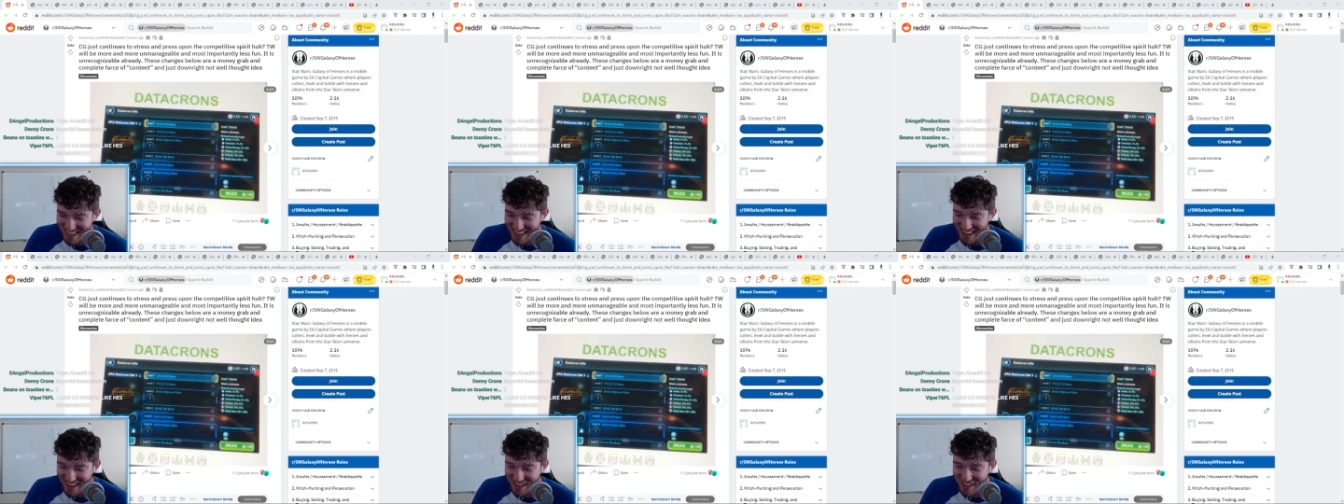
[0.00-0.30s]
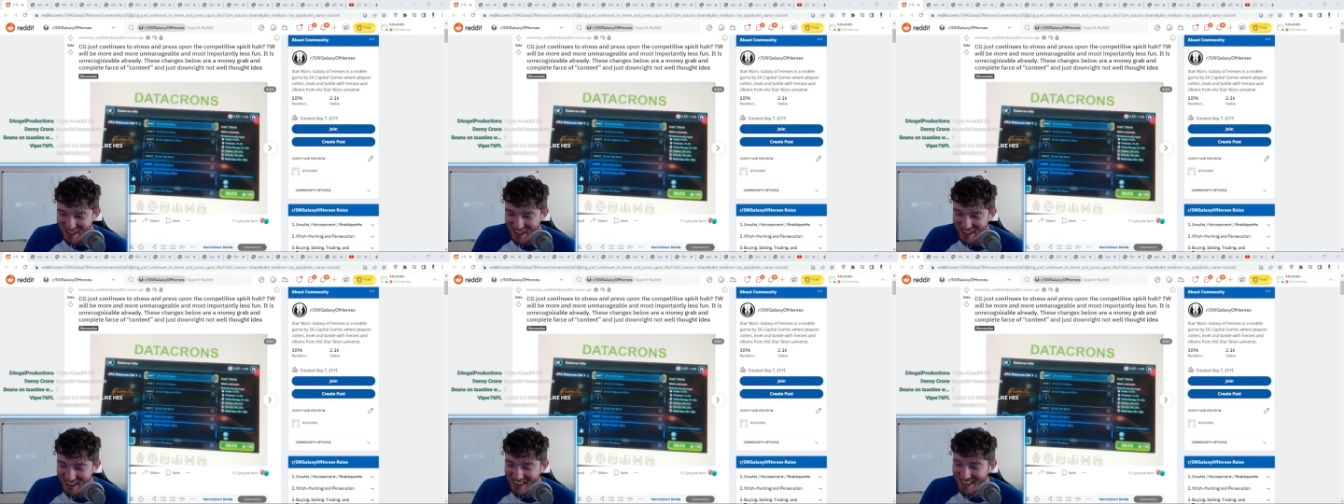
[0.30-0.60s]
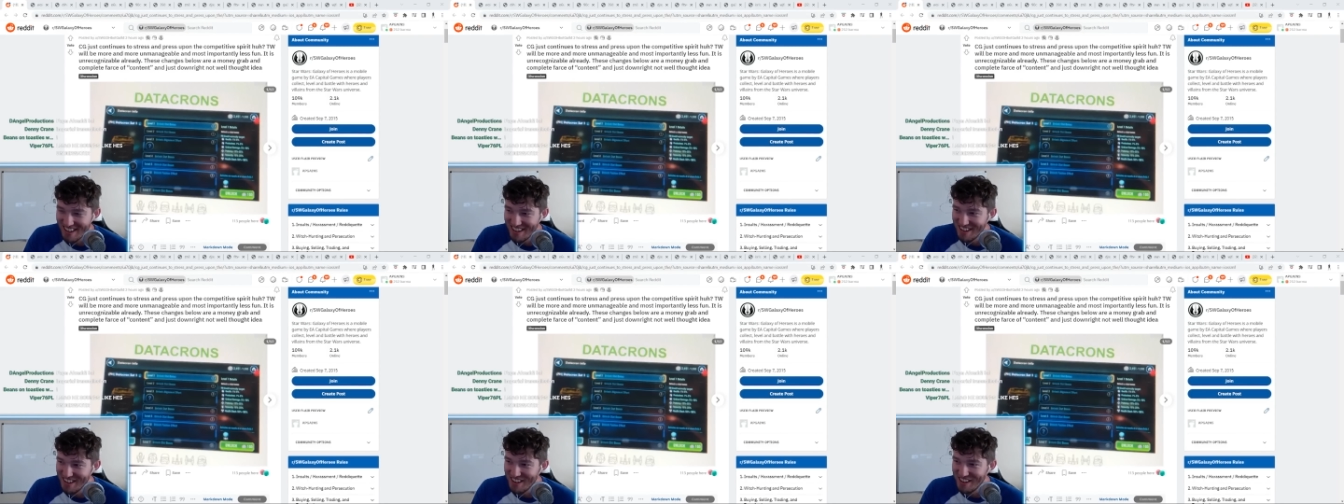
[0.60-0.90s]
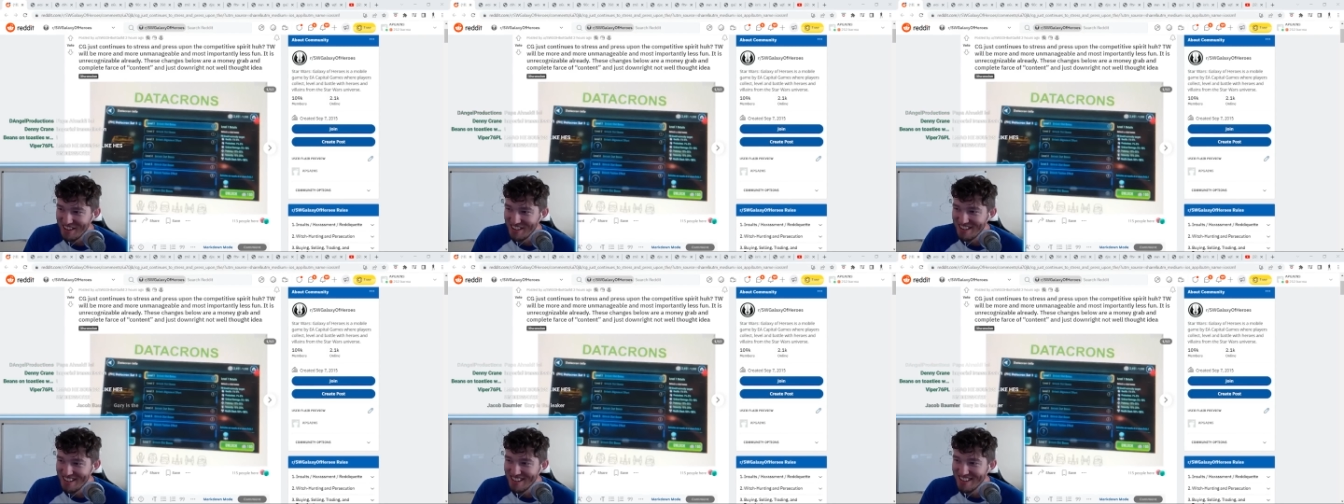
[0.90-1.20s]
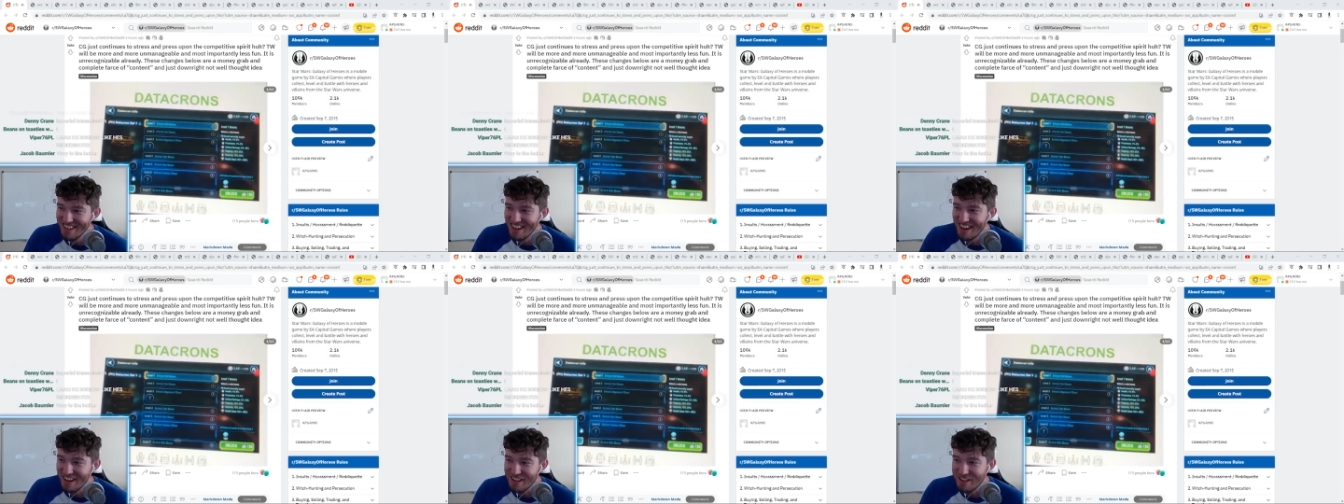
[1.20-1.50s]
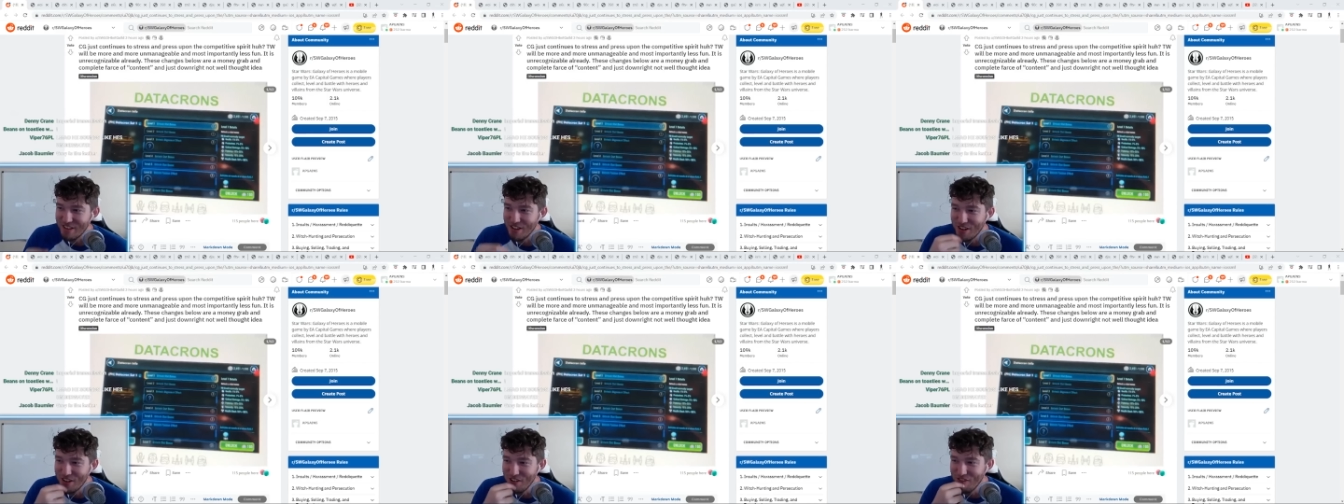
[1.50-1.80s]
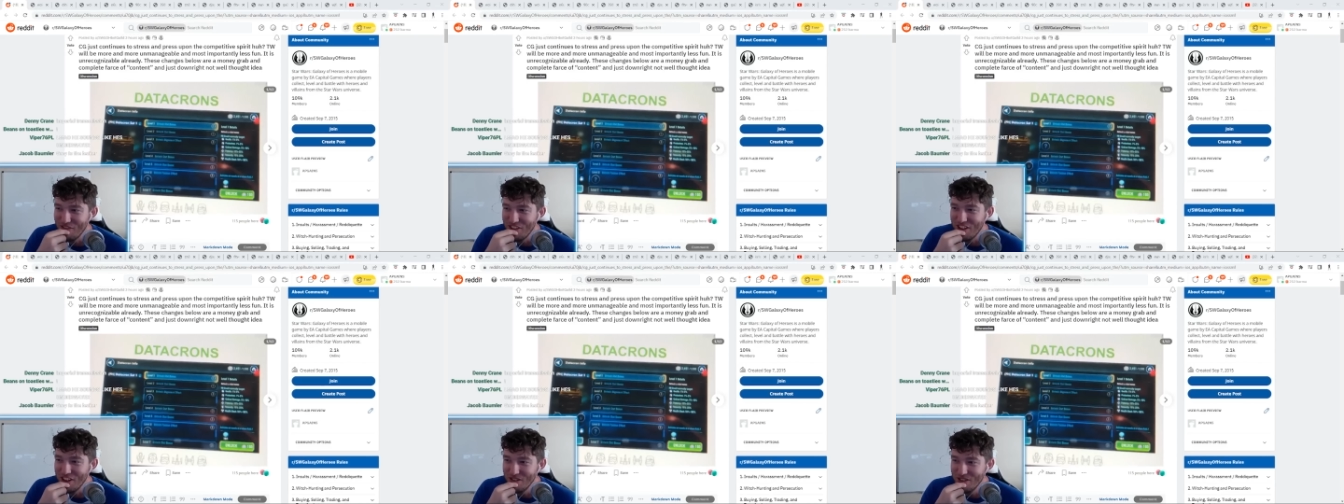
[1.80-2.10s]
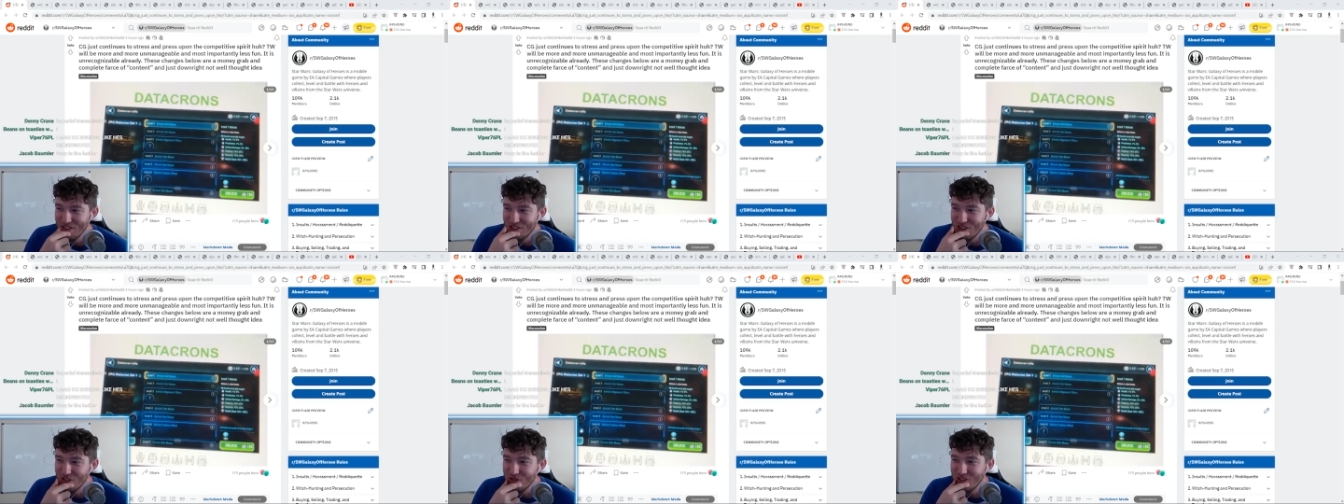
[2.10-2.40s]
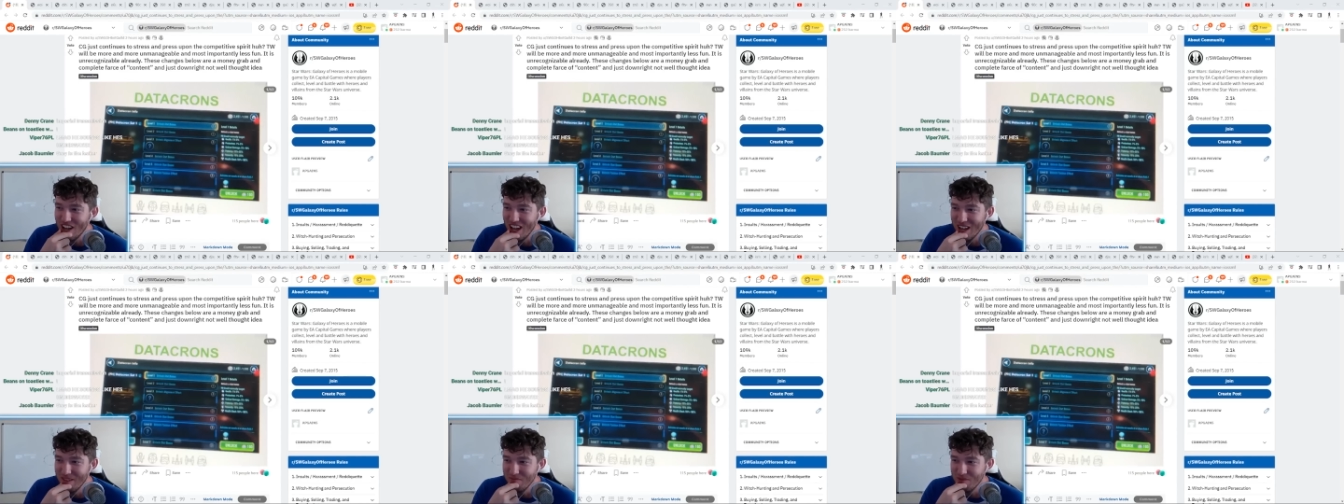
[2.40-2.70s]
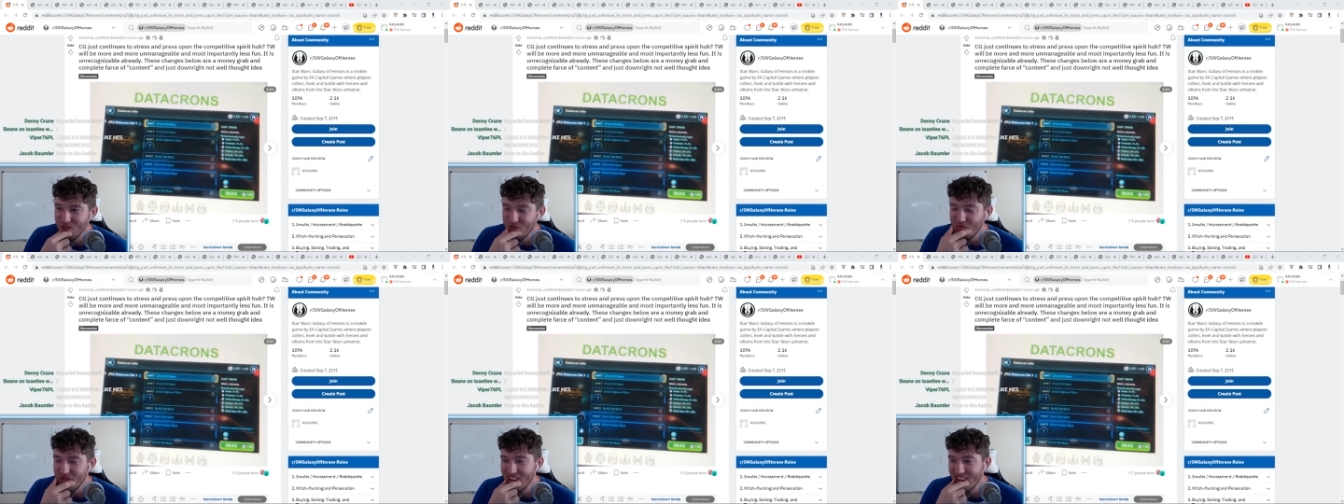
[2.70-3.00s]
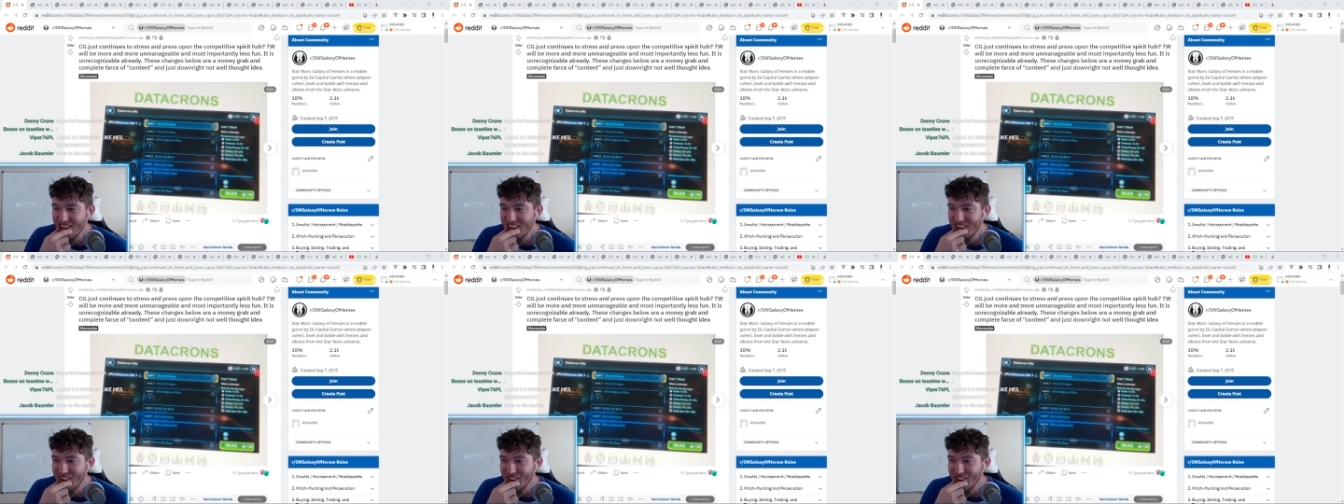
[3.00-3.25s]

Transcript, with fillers: I saw uh I saw your video in two times speed.